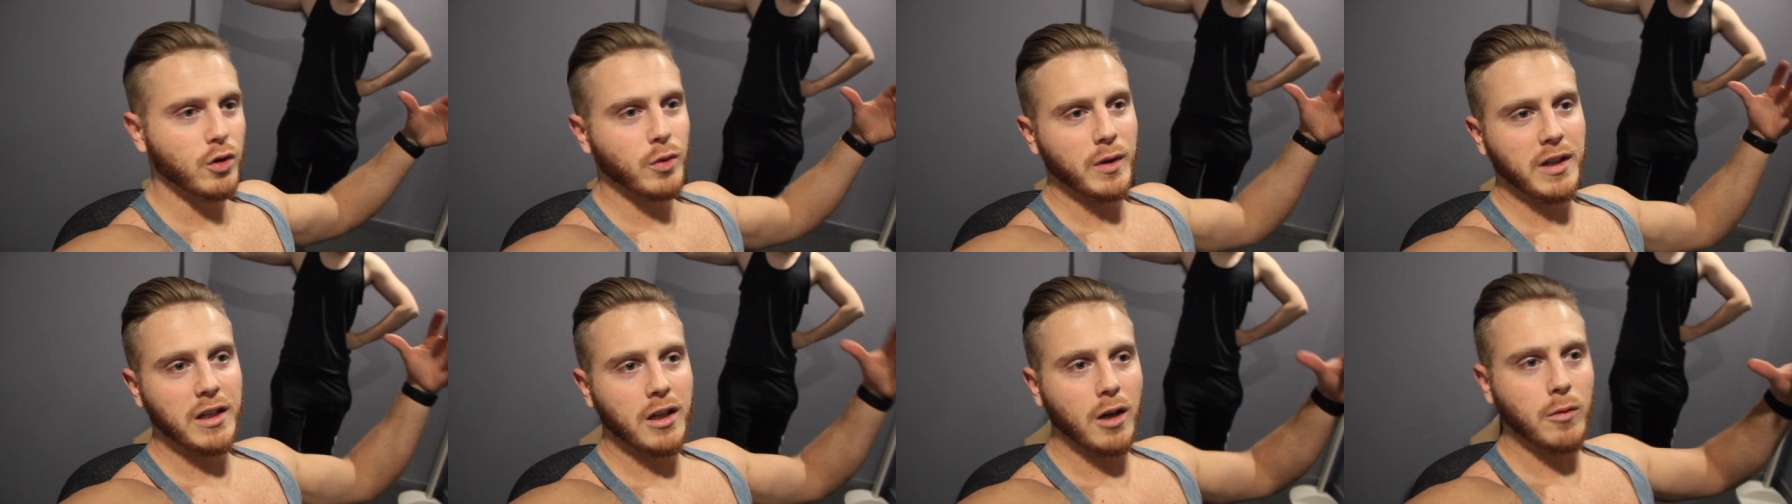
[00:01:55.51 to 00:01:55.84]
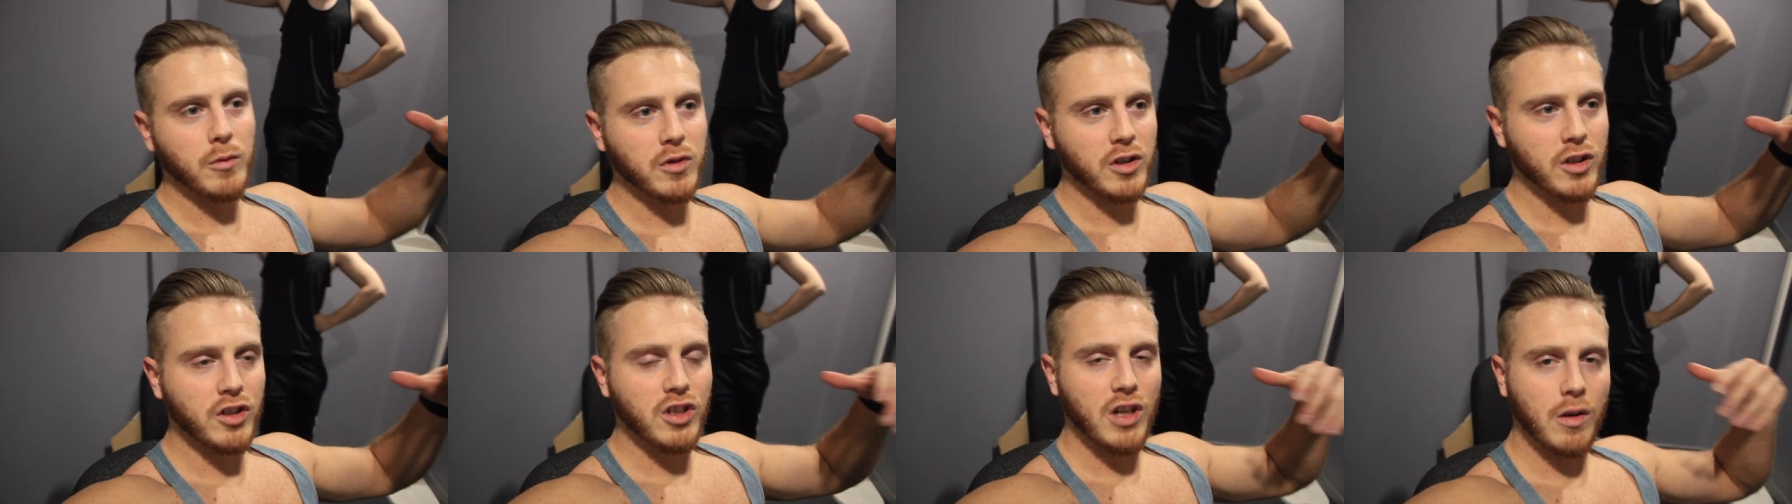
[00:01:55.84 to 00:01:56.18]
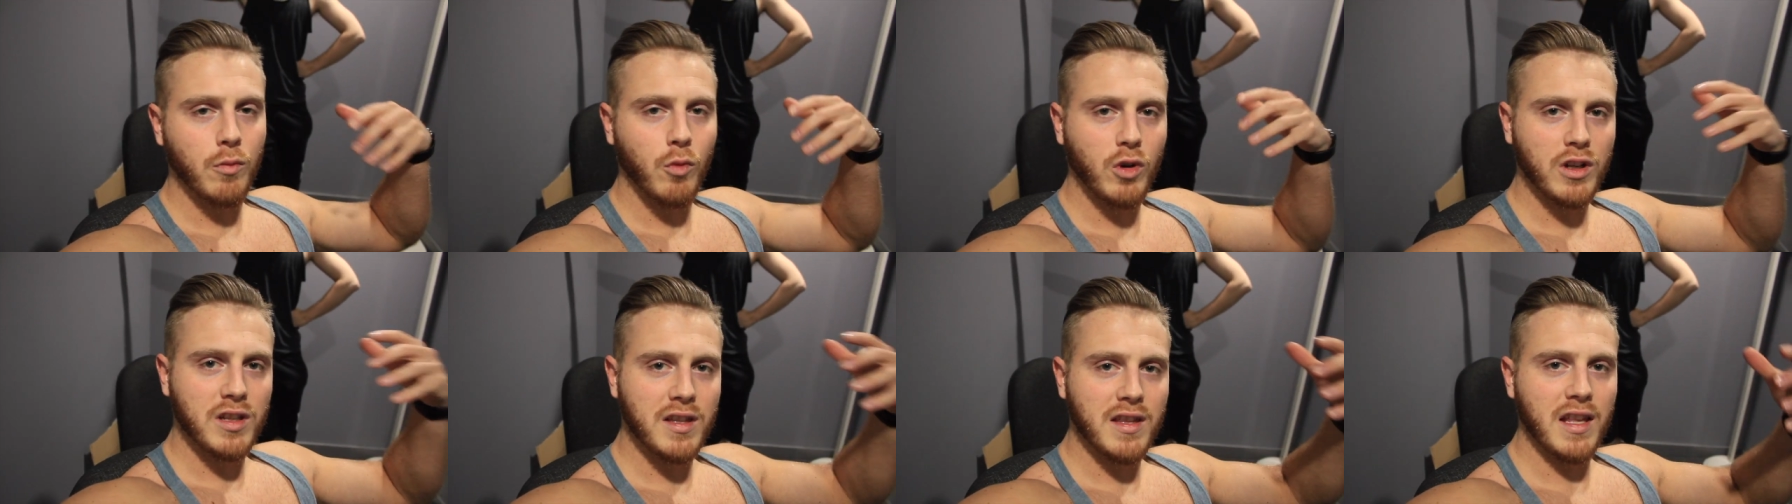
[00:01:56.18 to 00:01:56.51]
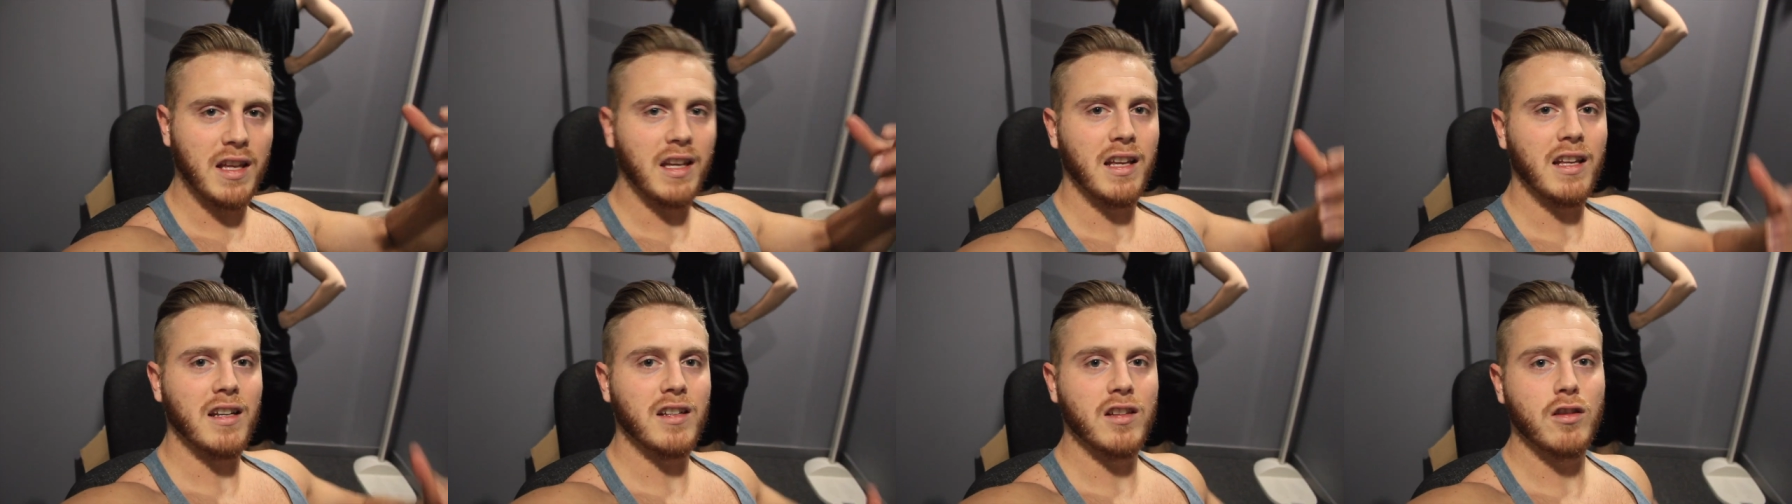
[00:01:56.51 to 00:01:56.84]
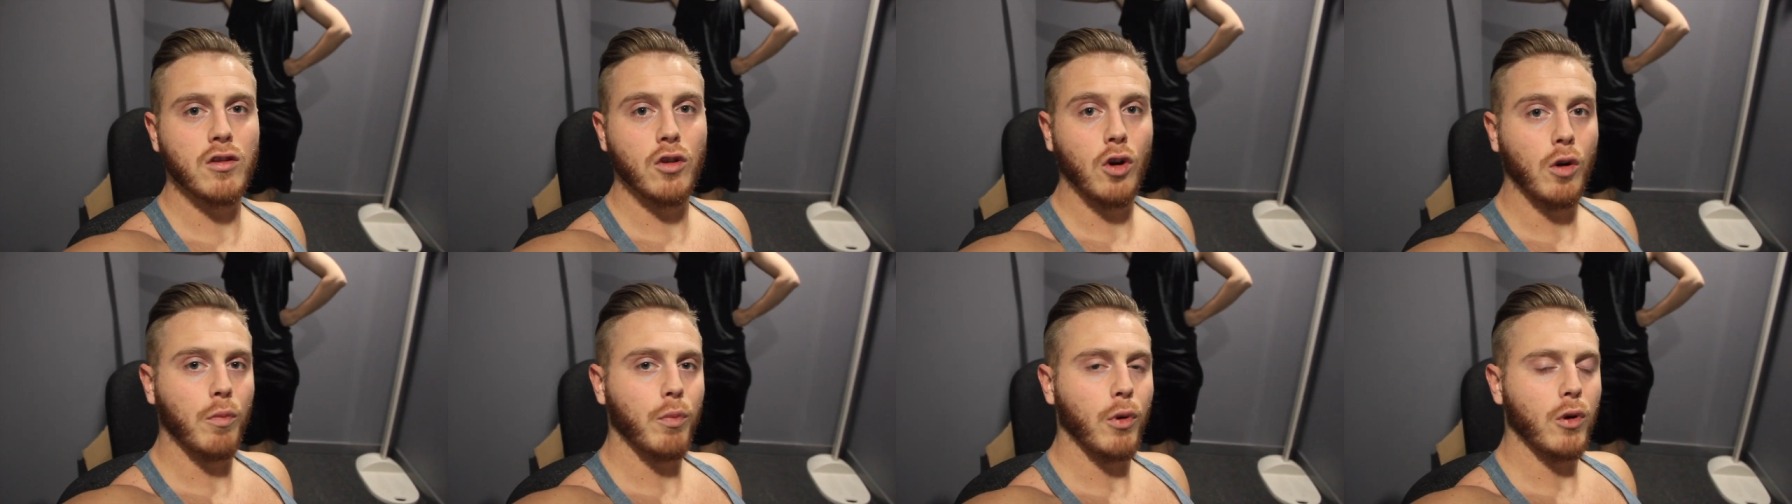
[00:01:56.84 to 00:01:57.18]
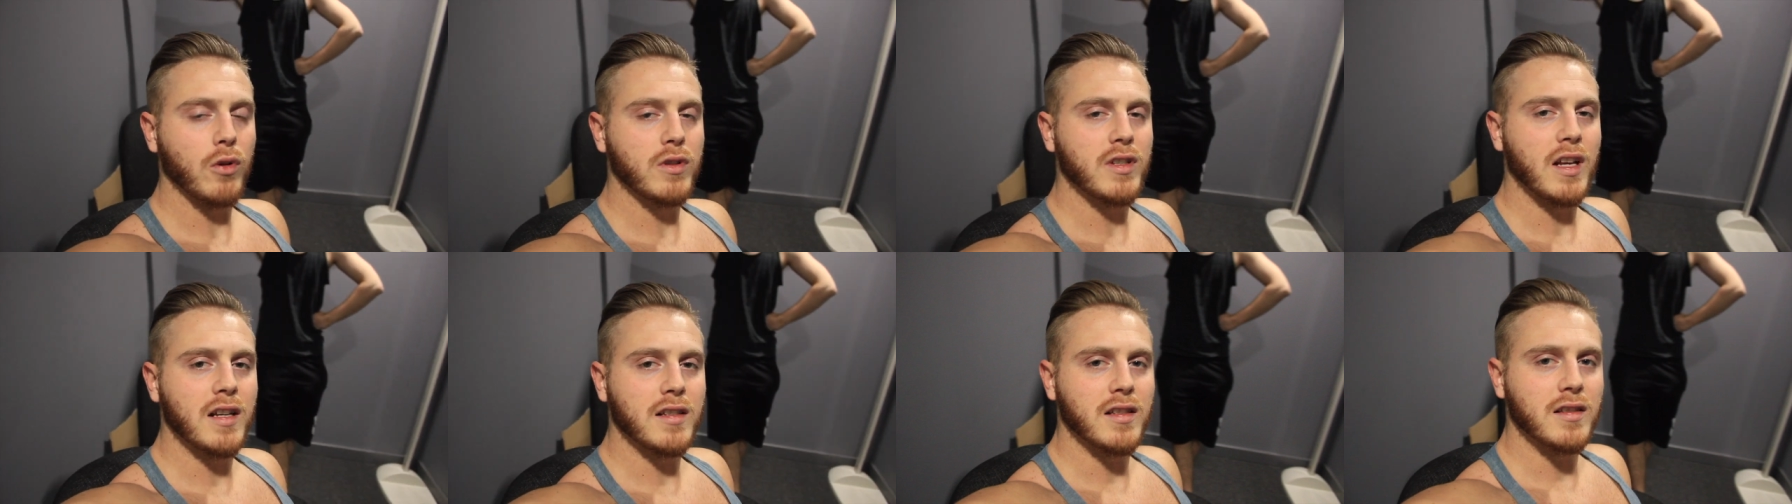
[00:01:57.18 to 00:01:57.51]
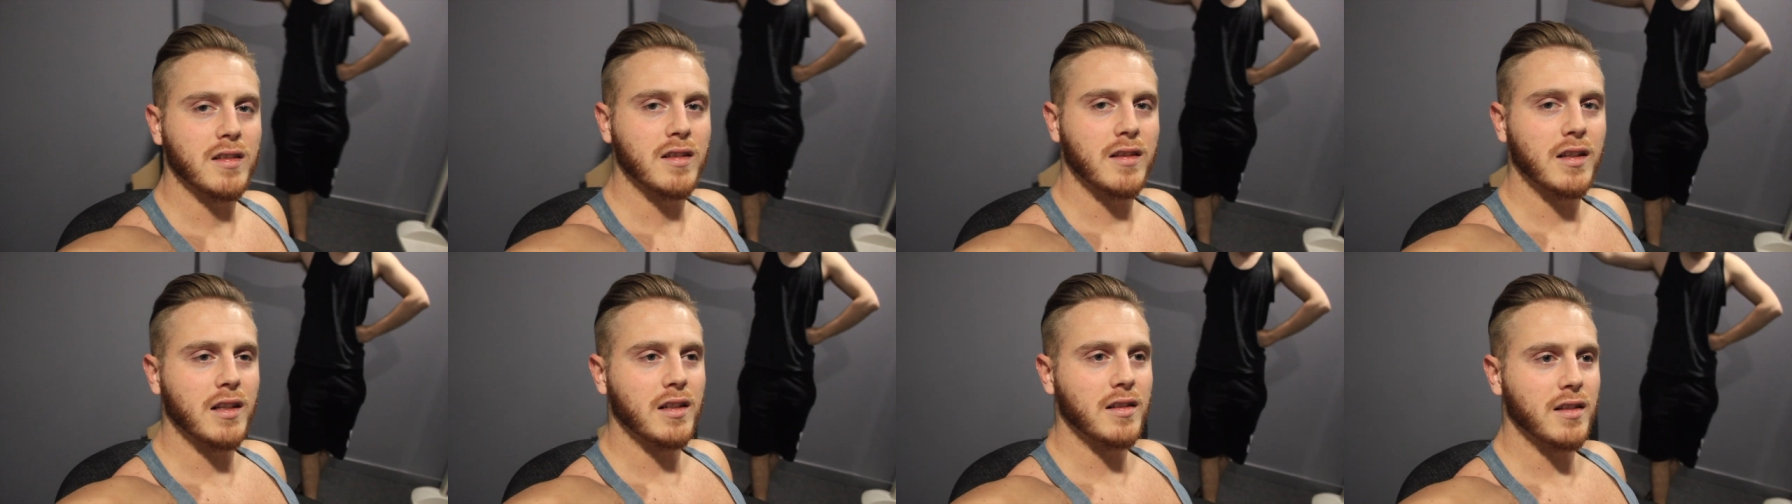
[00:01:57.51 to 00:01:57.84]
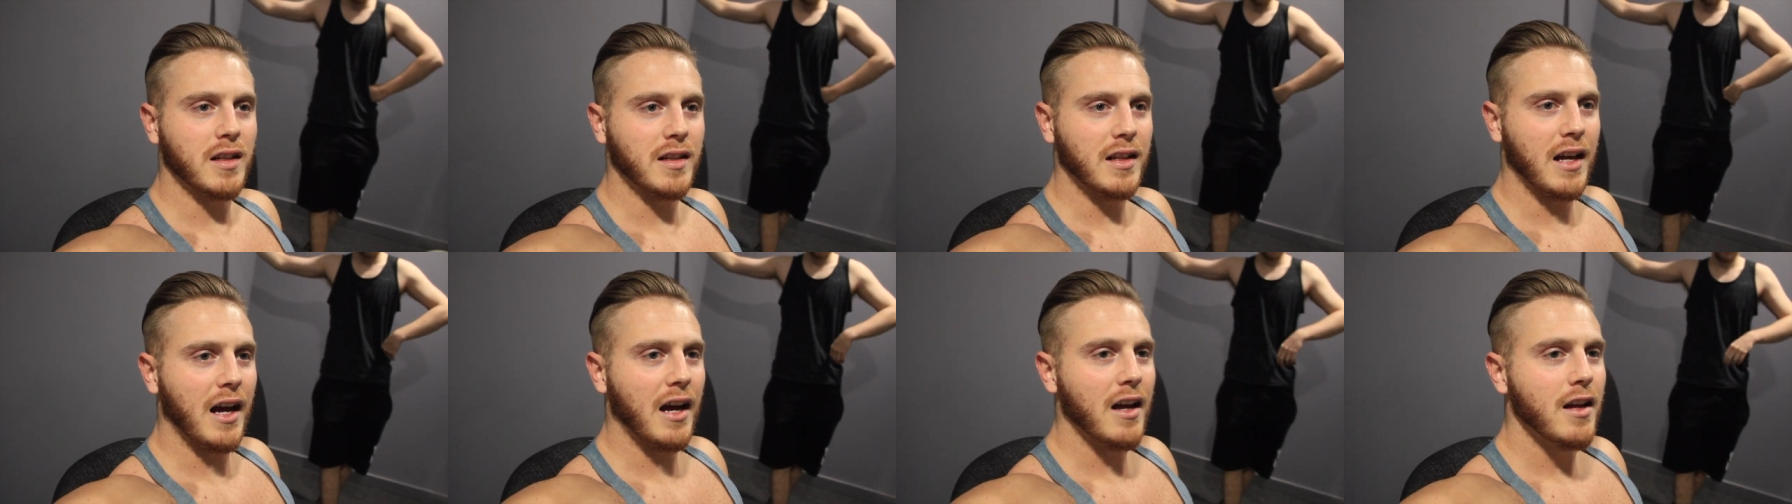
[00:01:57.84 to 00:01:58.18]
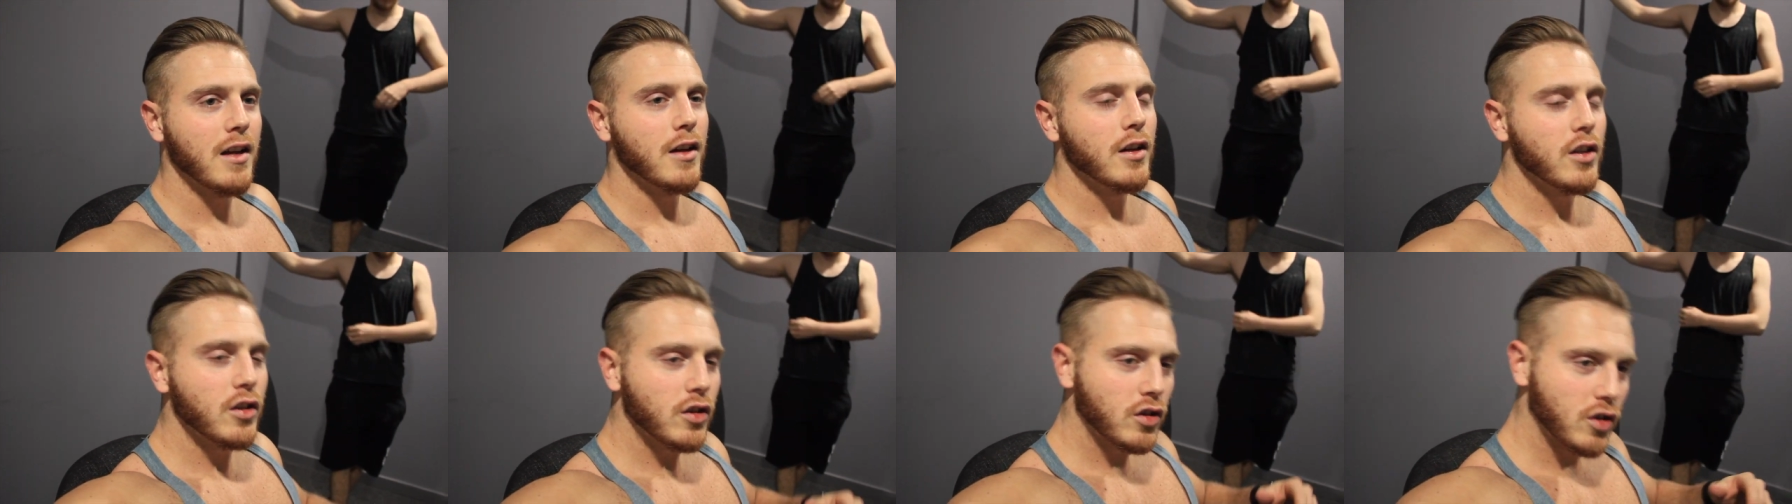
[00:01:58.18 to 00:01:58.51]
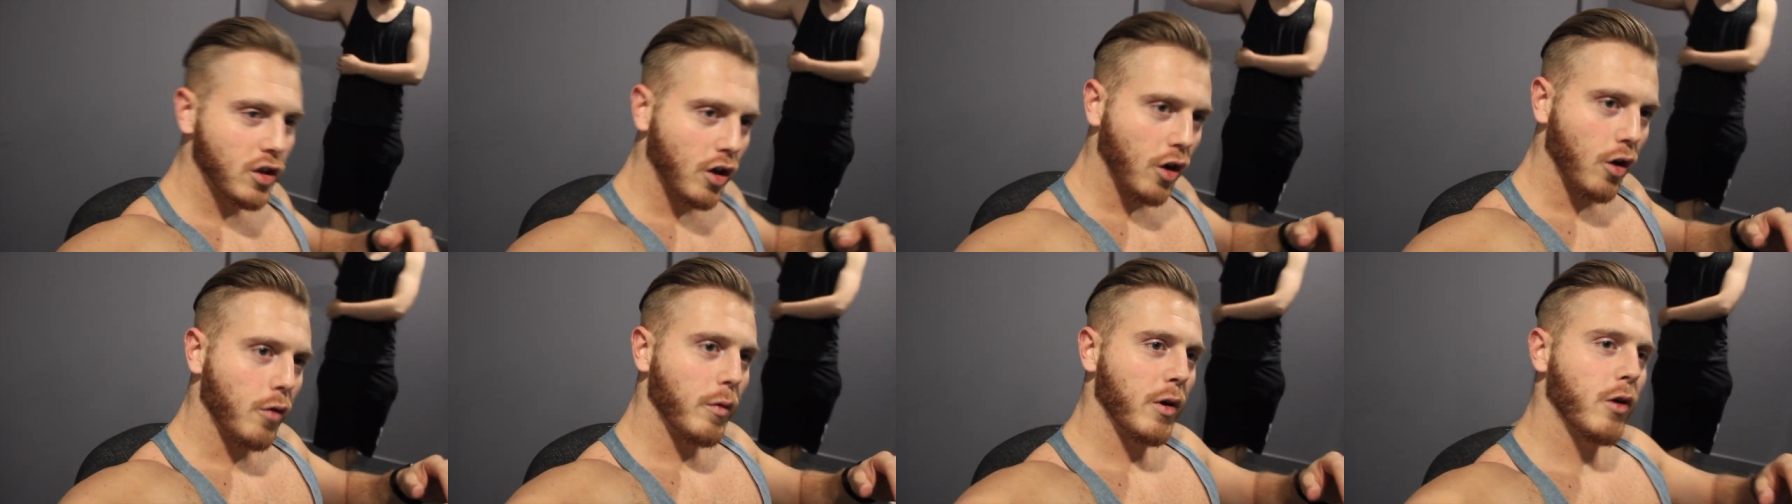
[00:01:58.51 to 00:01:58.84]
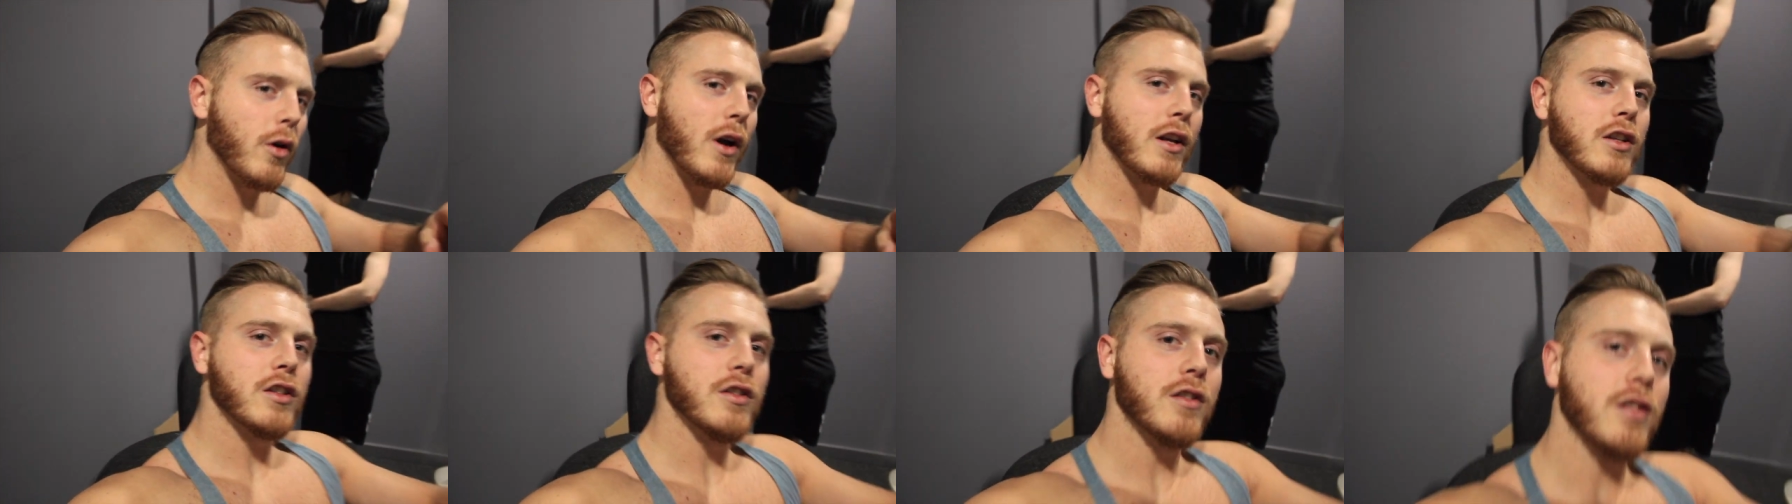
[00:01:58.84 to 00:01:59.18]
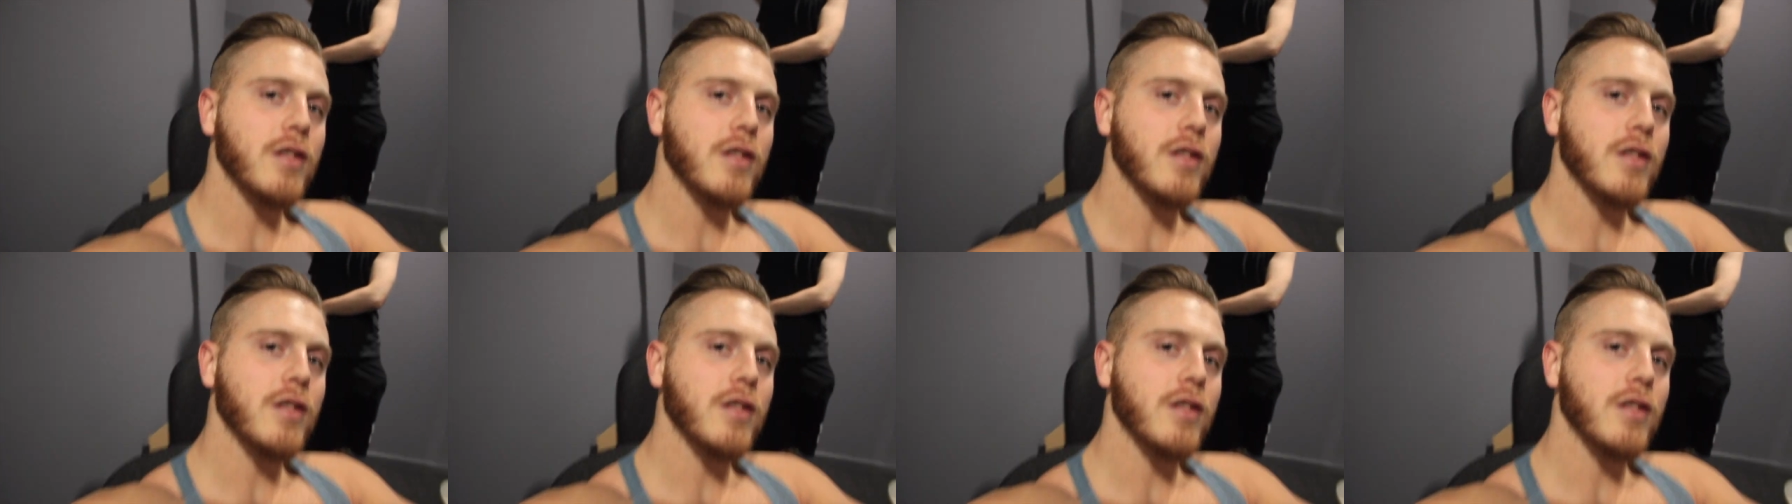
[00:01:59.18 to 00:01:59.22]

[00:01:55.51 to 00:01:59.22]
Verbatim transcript: when he comes to the gym, what he's thinking, his thought processes and things like that. So my question